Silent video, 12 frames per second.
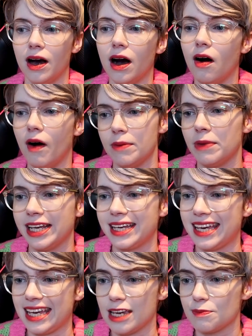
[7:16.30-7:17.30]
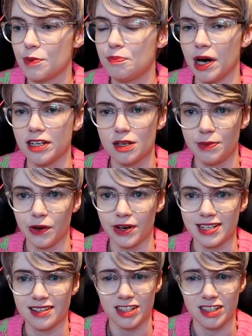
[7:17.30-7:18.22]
oh, I might keep, but to be honest,